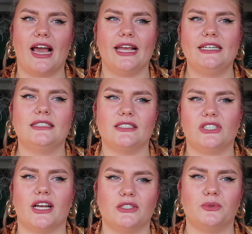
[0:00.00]
I need to
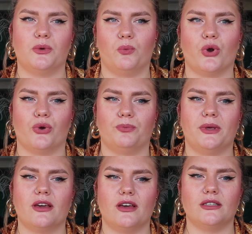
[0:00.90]
share this with the world,
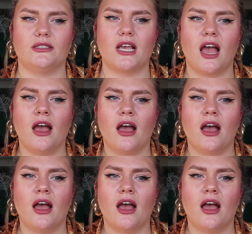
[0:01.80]
because